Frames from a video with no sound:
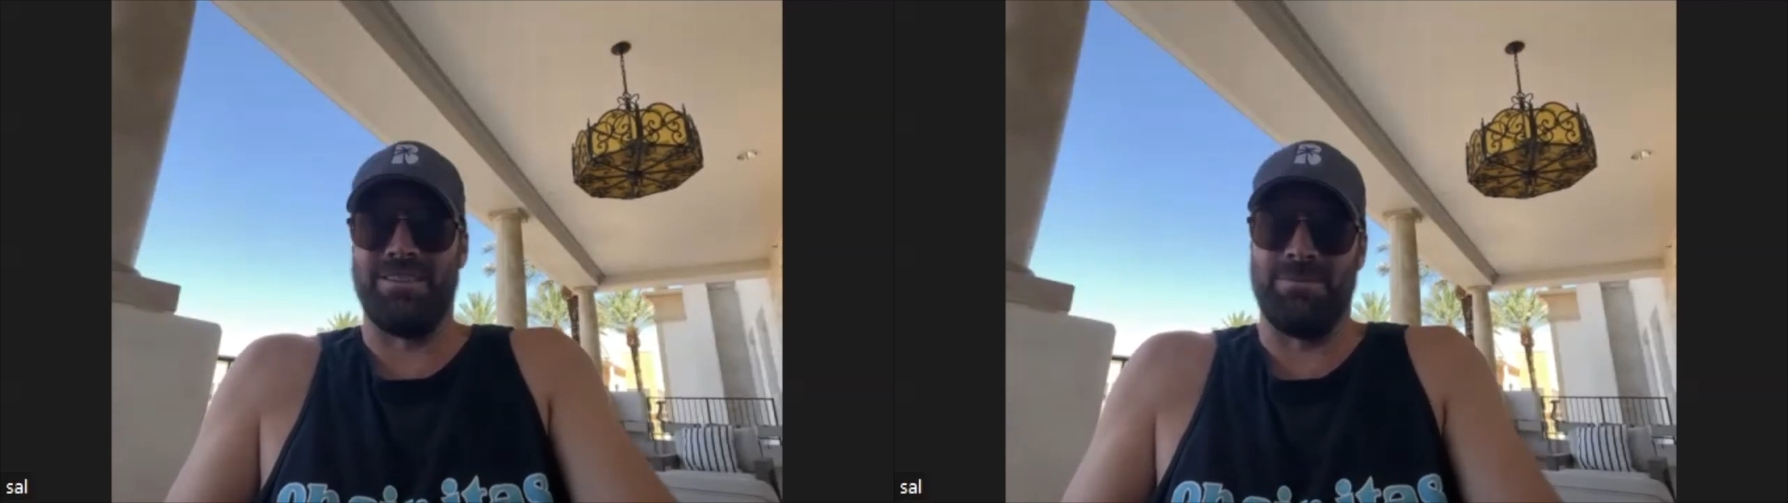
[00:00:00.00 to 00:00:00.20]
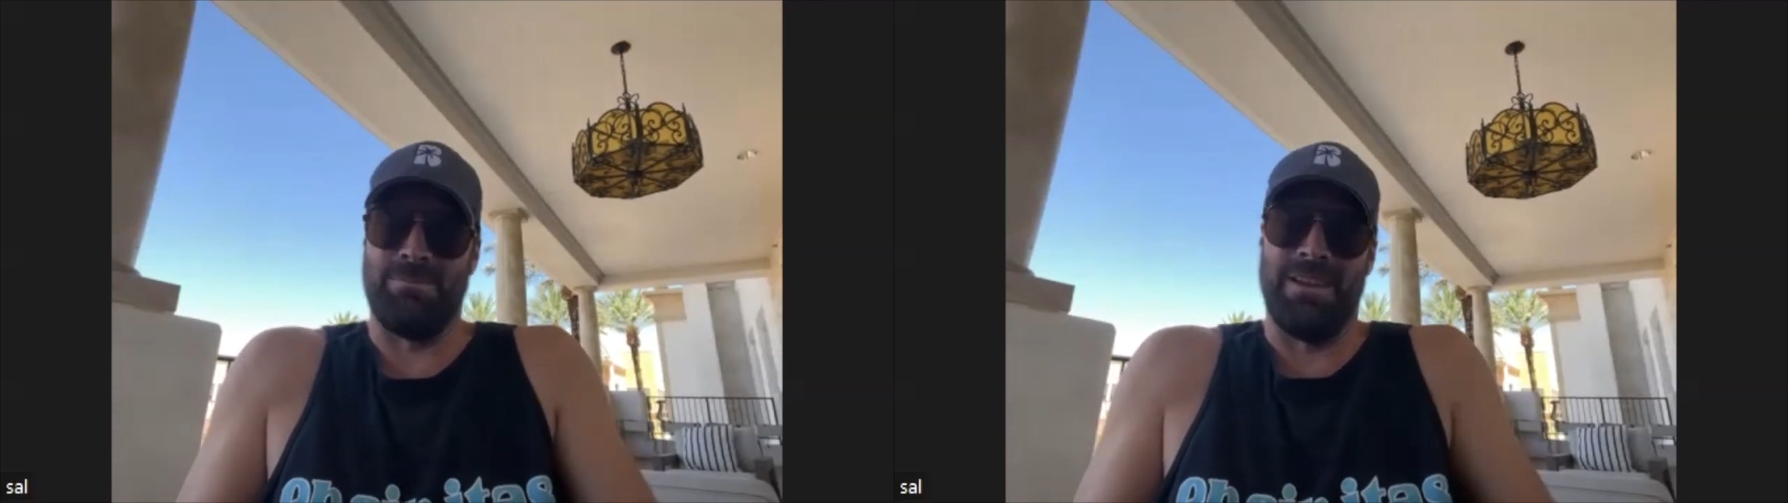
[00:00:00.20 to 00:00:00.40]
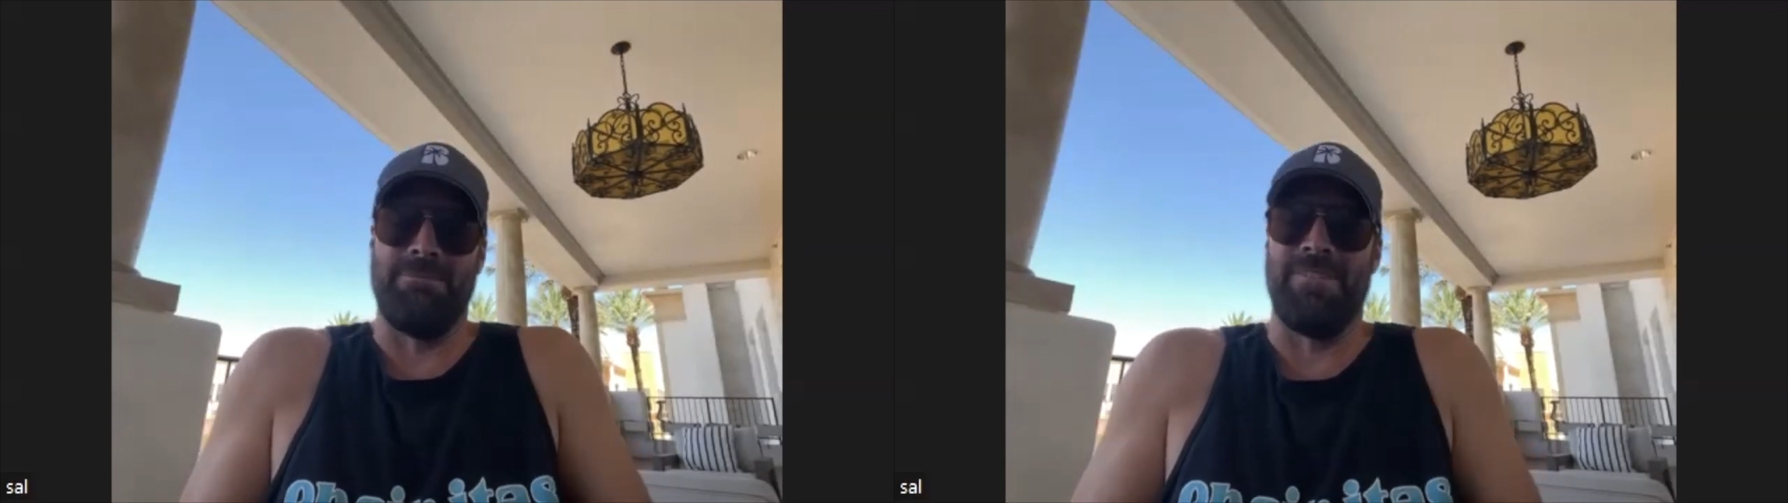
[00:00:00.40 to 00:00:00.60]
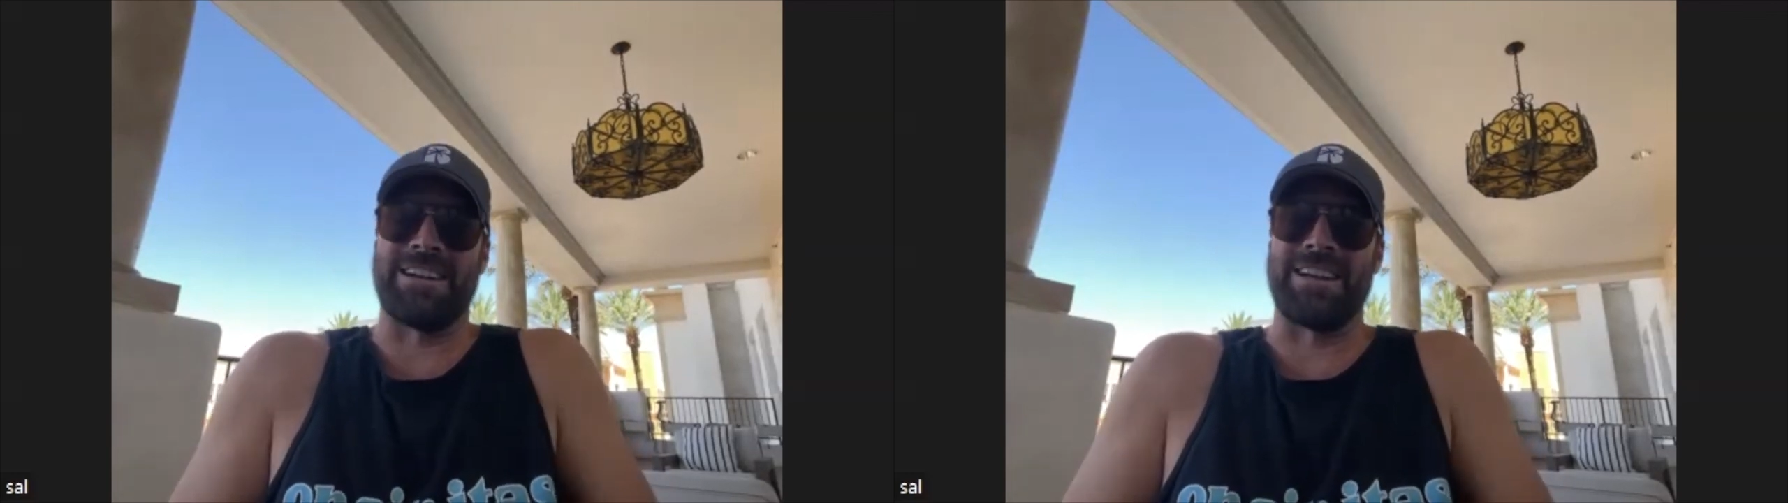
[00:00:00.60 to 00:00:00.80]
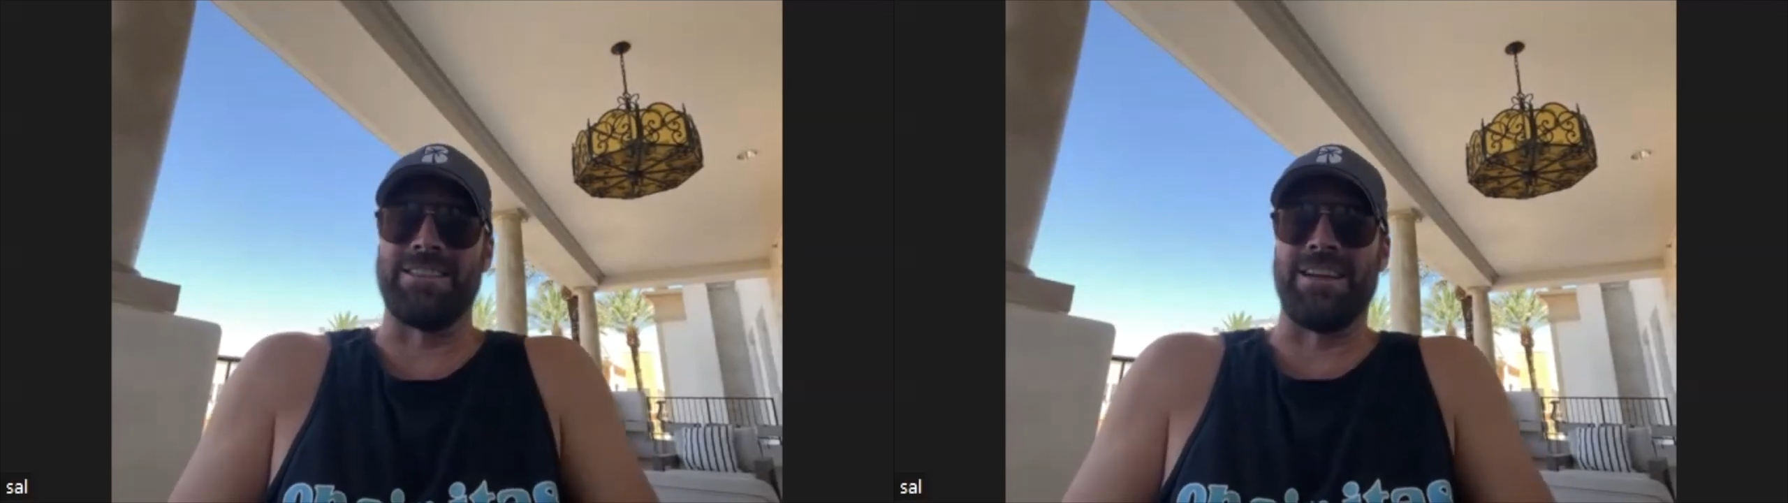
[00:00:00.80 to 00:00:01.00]

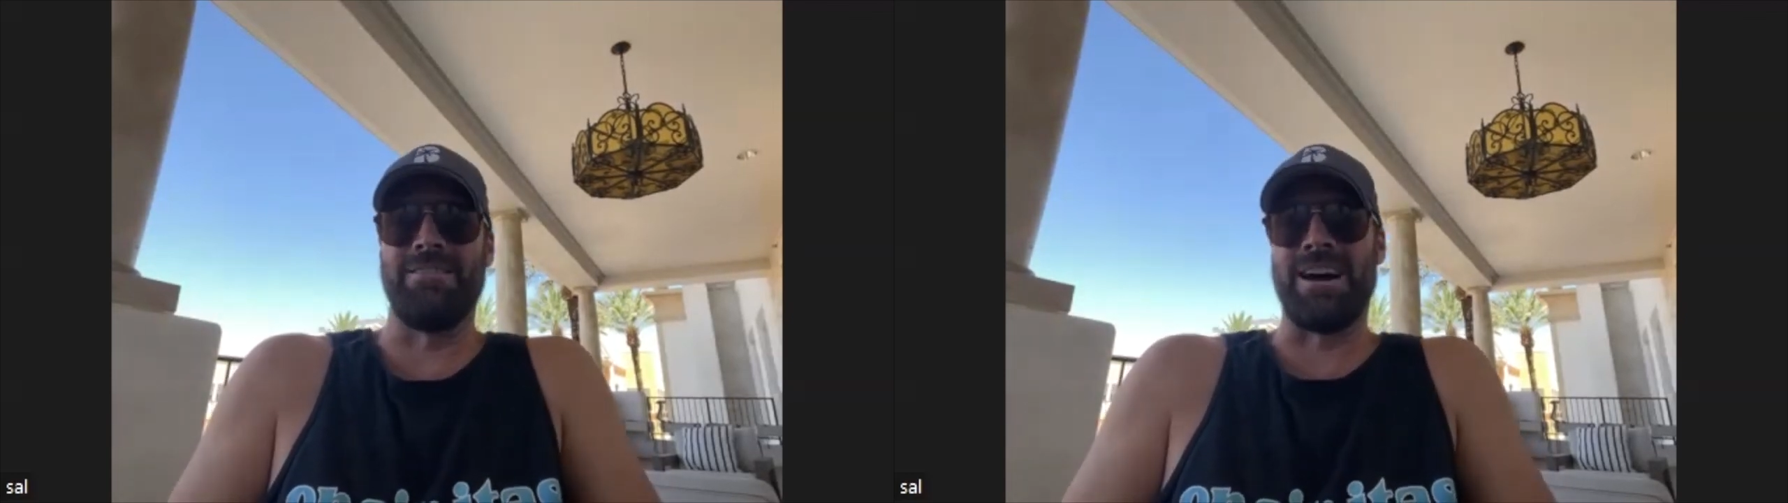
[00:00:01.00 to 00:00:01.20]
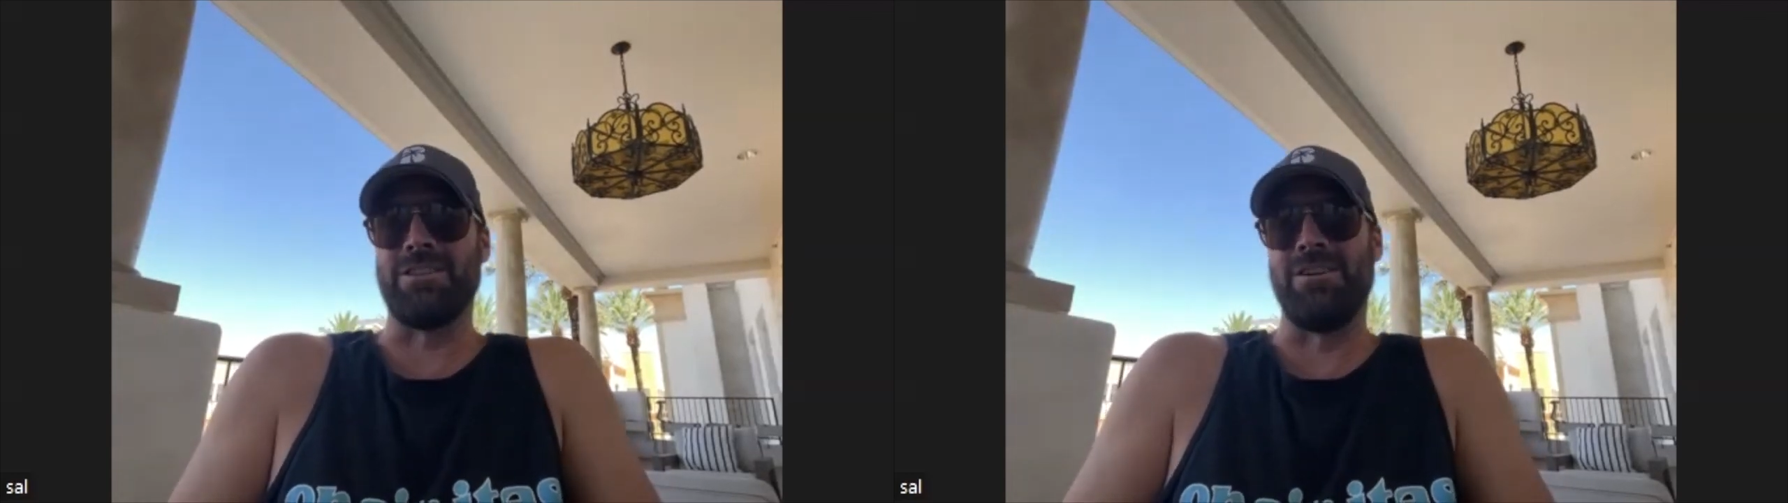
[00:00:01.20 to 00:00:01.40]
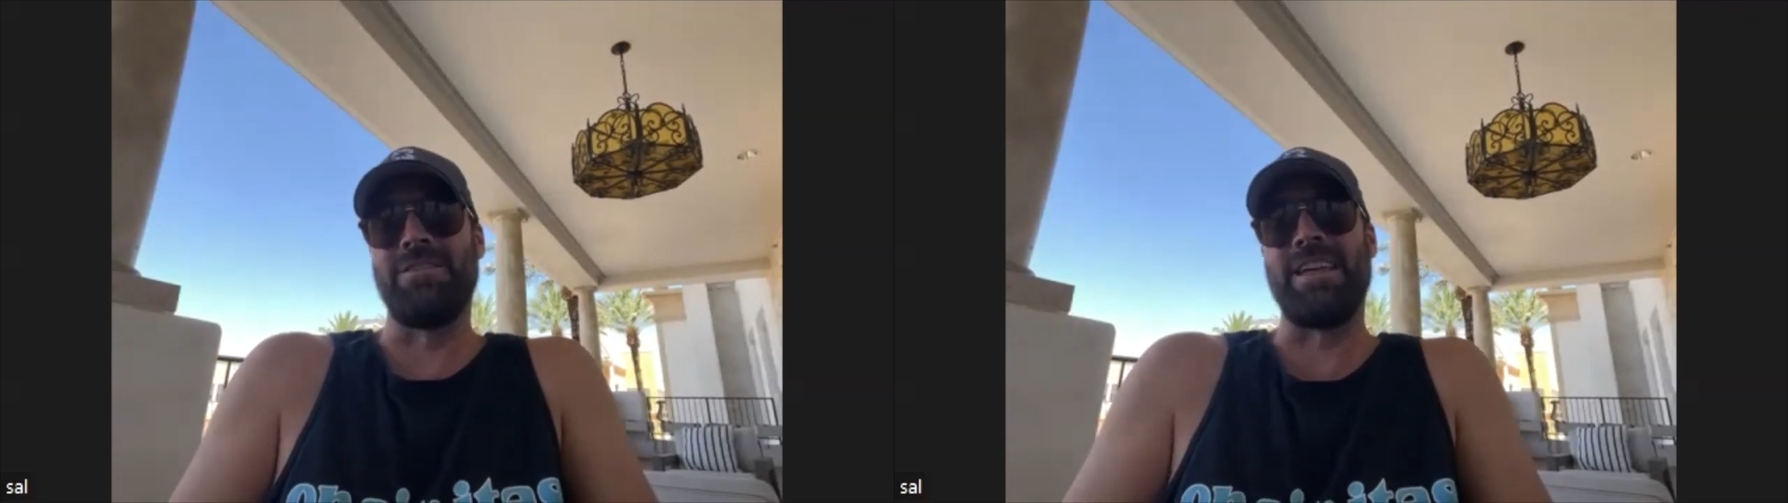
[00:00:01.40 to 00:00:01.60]
I love